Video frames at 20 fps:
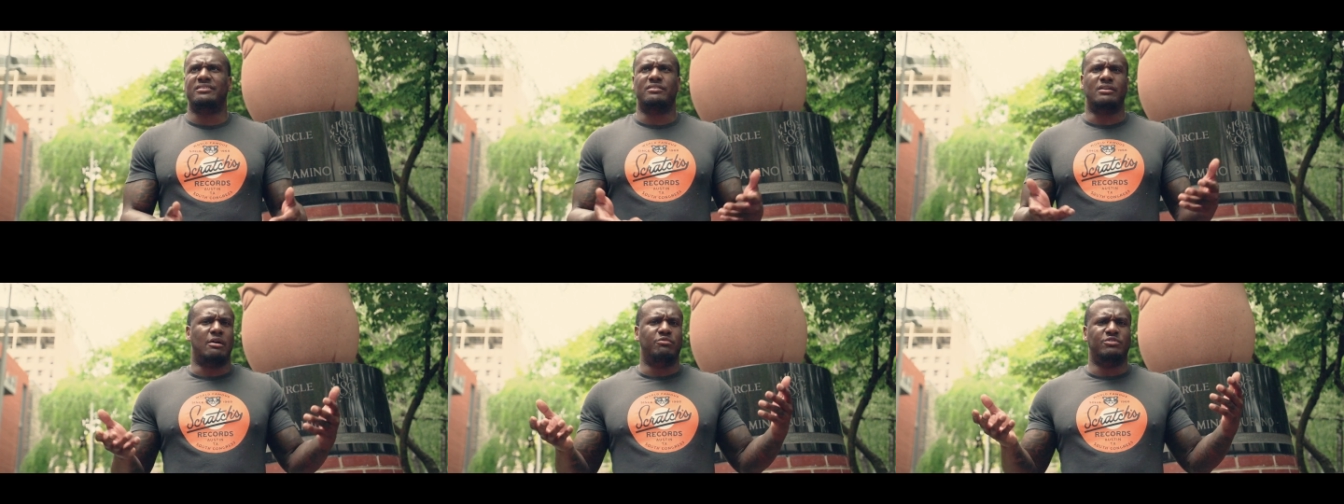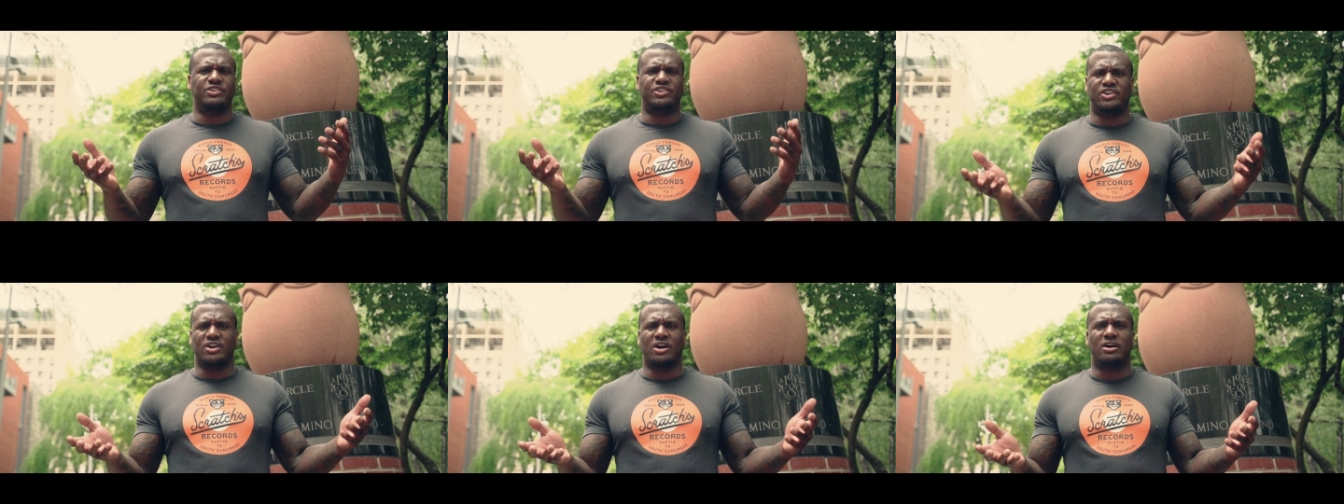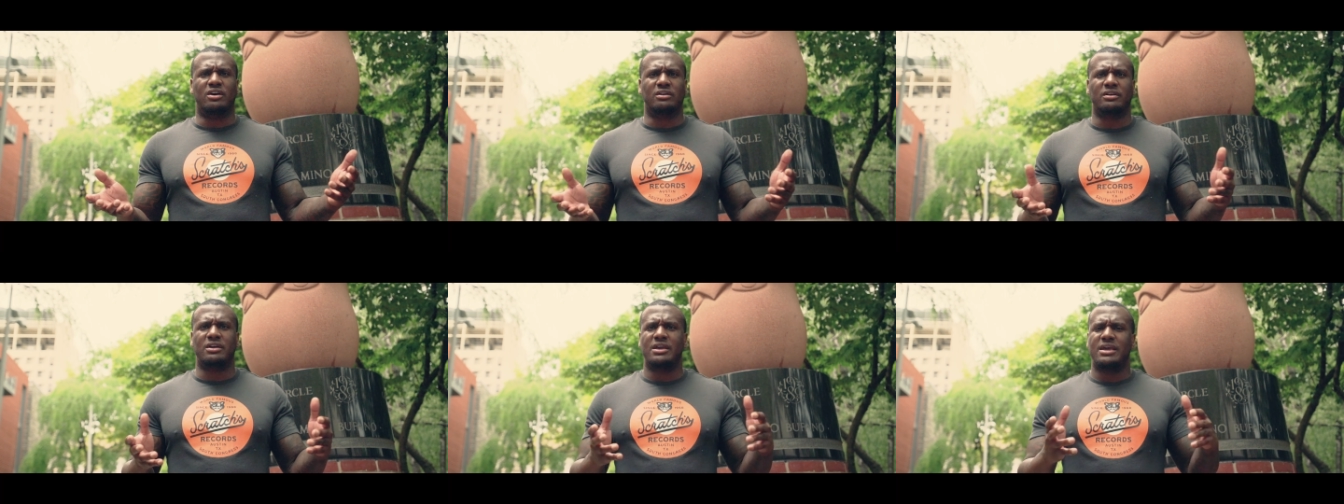You know, I was
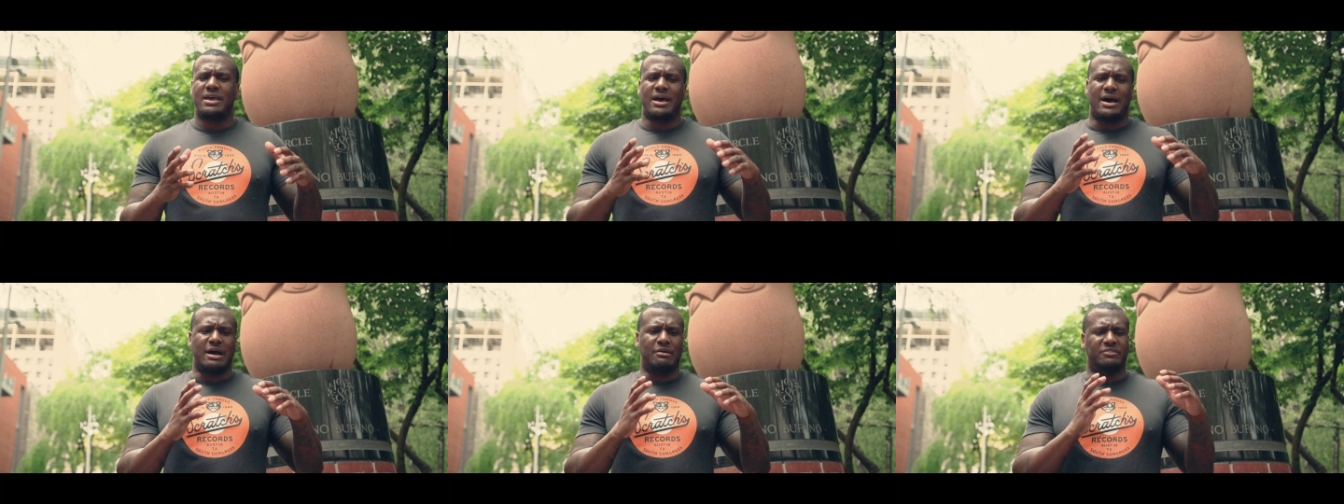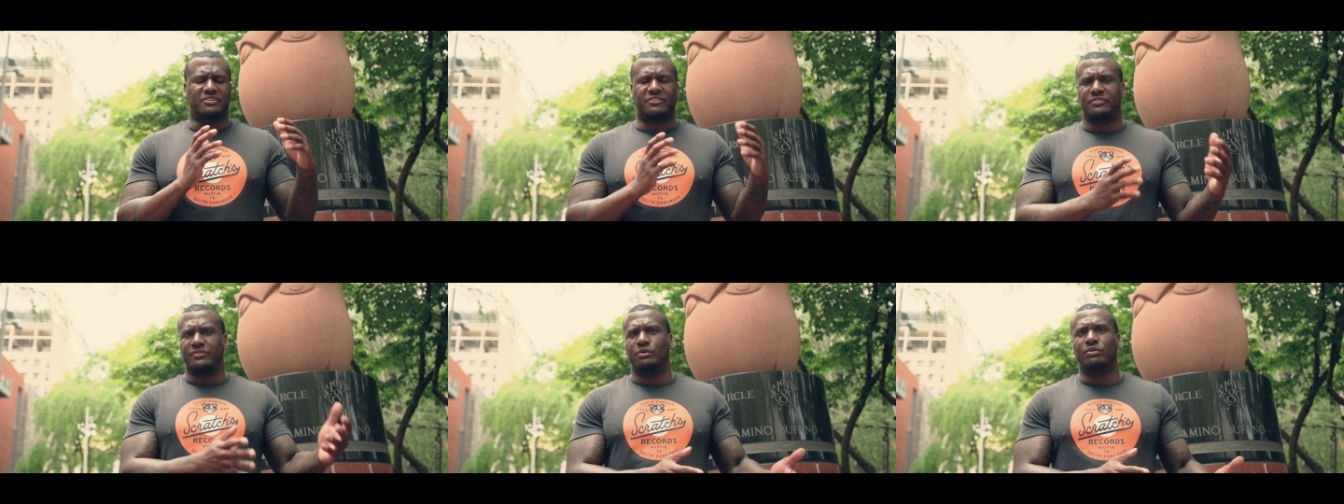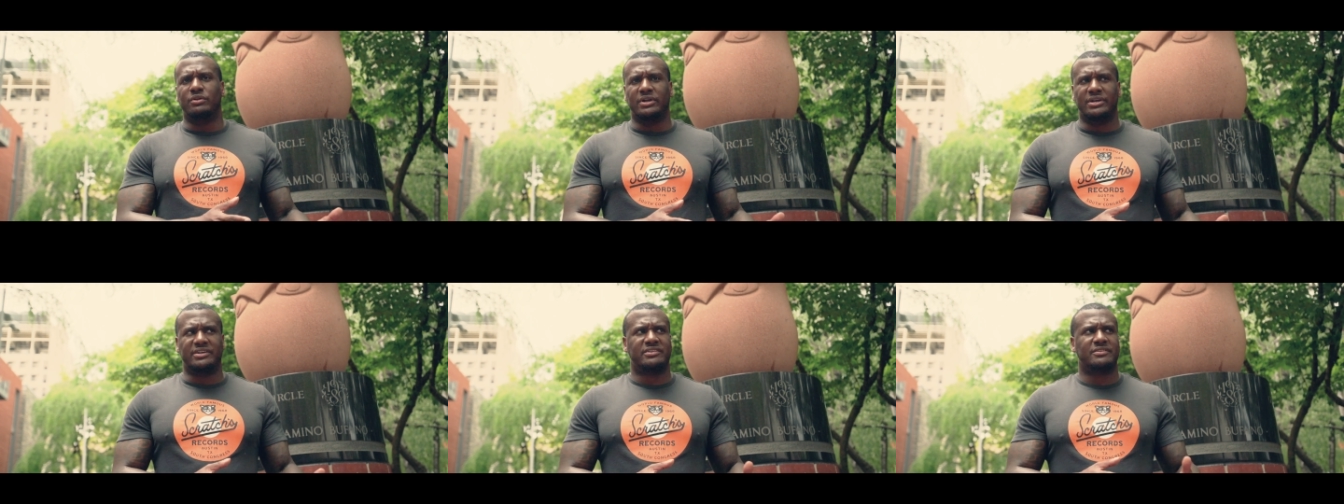young, I was
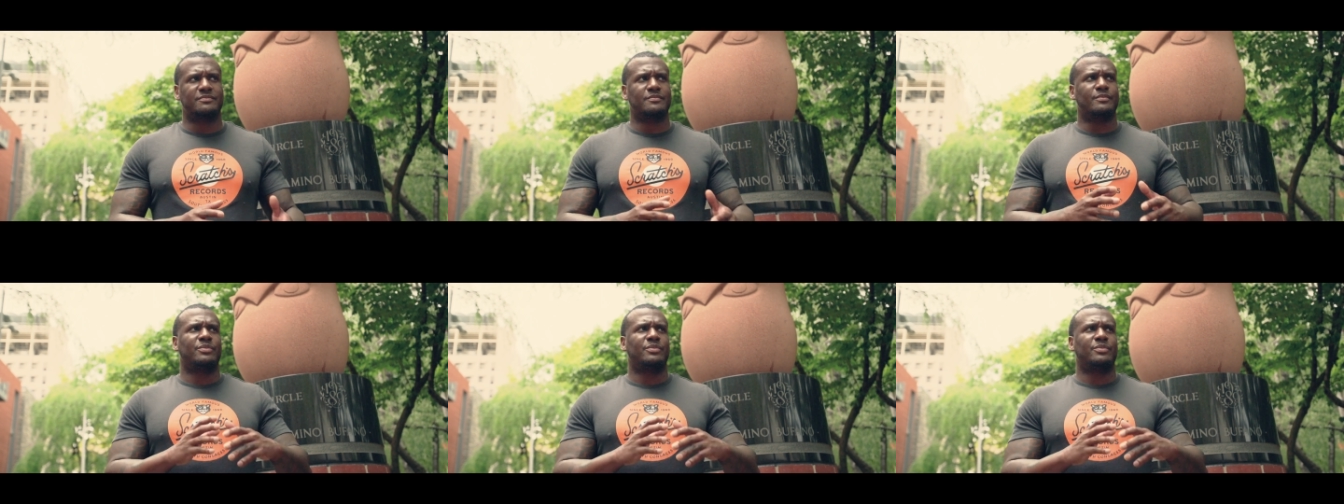foolish,